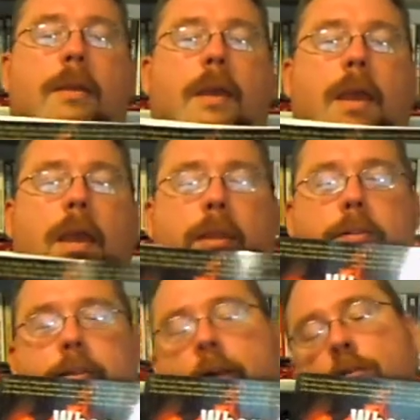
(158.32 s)
Hey,
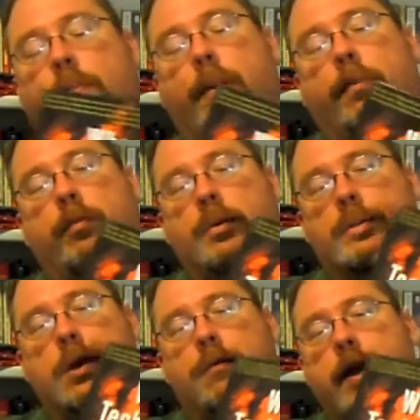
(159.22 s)
this is David the Prepper
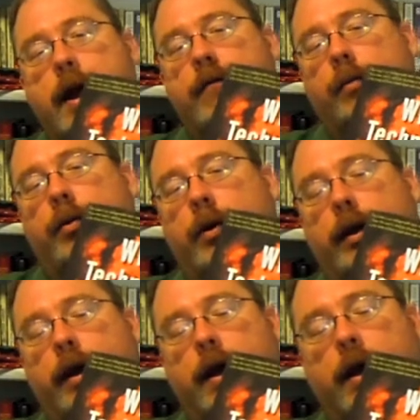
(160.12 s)
Bookshelf, and I have a
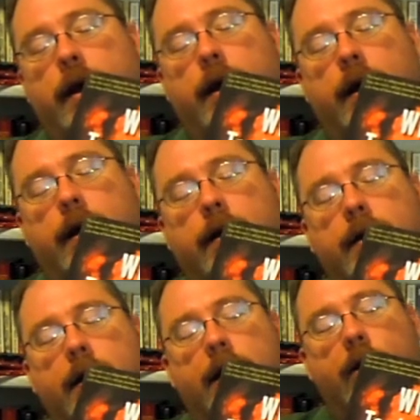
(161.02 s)
pretty uh, uh,
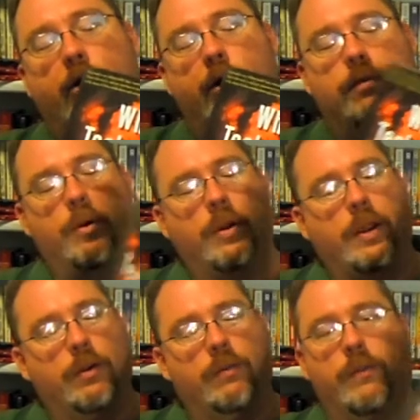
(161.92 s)
good book
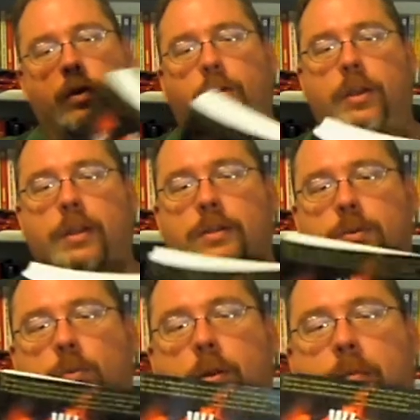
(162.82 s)
here to review to you. This
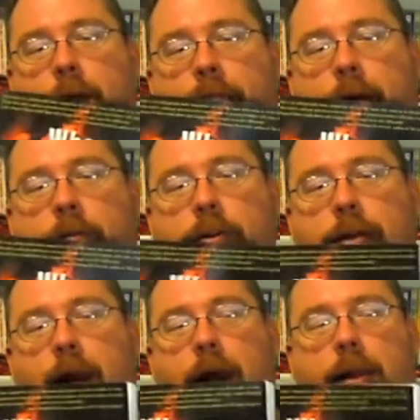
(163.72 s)
is one of my
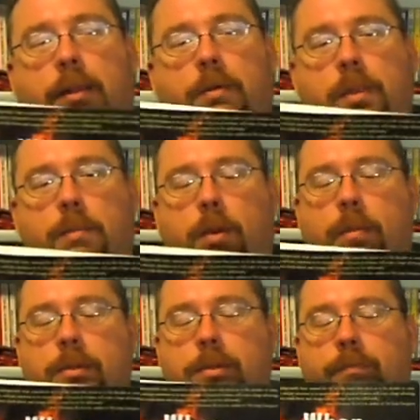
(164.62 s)
favorites. I like the, the
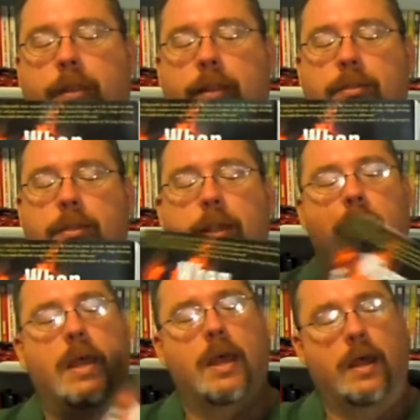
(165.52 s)
premise of this.
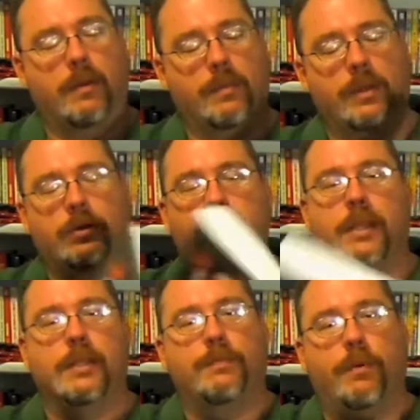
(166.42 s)
Um, and you
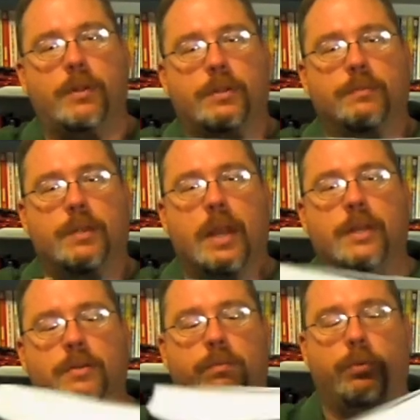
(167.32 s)
see it's pretty
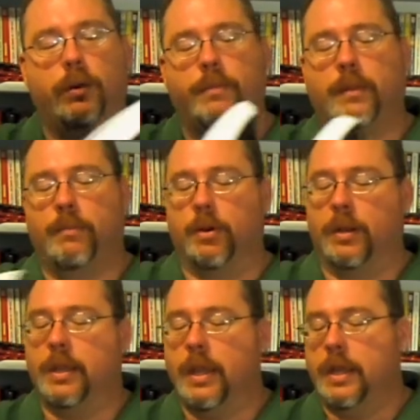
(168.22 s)
substantial, pretty big
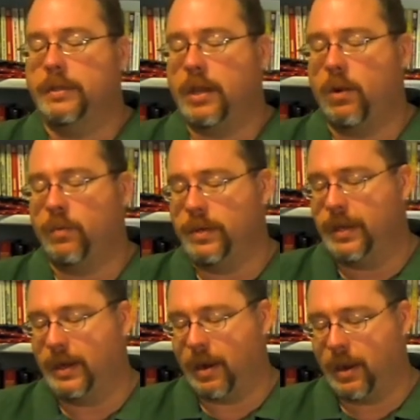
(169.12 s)
book. It's called When
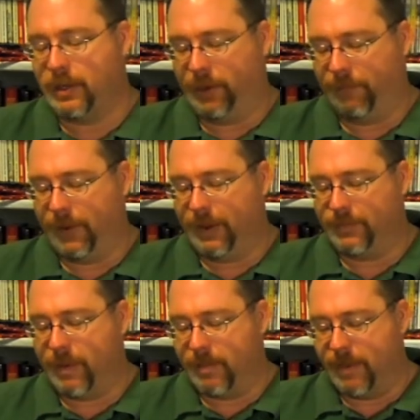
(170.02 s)
Technology
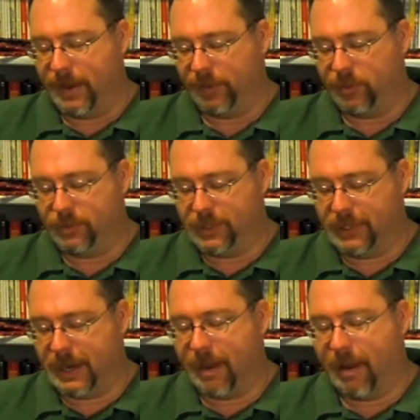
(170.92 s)
Fails by Matthew
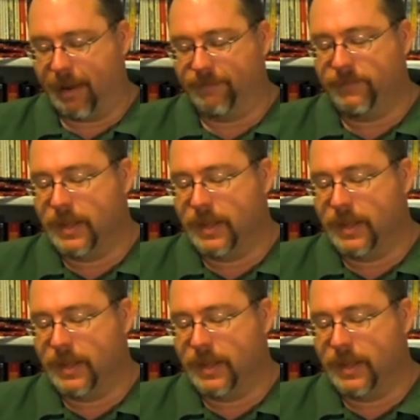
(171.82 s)
Stein.